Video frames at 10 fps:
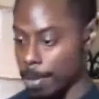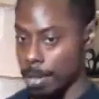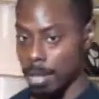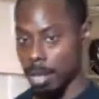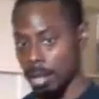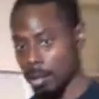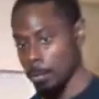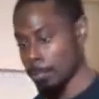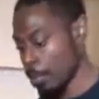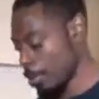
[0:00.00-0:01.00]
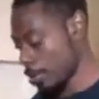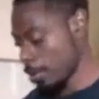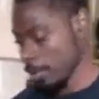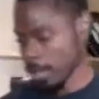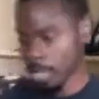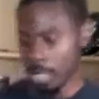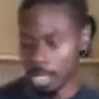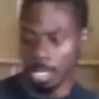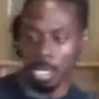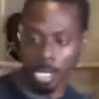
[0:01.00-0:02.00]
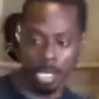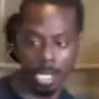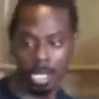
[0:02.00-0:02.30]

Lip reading: here, a little breather. And